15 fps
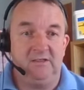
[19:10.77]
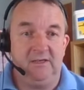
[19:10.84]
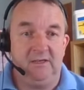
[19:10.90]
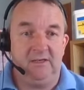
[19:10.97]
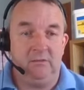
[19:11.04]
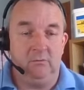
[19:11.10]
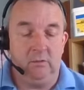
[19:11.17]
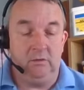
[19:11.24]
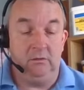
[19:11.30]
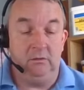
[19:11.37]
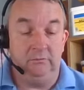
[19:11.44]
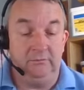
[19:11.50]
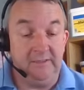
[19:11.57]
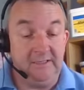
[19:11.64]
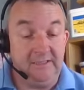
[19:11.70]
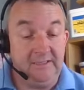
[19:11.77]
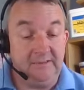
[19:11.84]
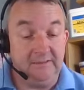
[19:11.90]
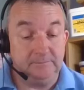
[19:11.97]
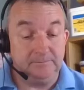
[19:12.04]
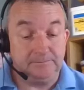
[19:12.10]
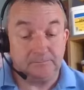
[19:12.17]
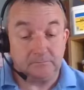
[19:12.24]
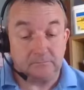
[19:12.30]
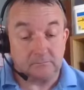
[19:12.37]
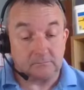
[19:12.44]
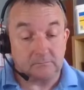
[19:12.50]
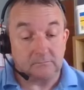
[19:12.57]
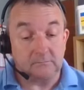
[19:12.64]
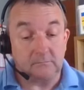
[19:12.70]
then it will need
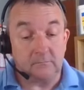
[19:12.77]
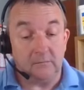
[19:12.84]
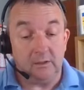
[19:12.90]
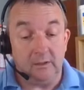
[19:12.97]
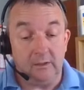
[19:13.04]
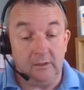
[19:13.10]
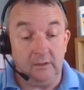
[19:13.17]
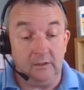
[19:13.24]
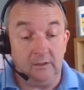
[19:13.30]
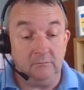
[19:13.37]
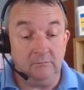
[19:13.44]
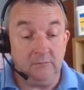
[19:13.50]
a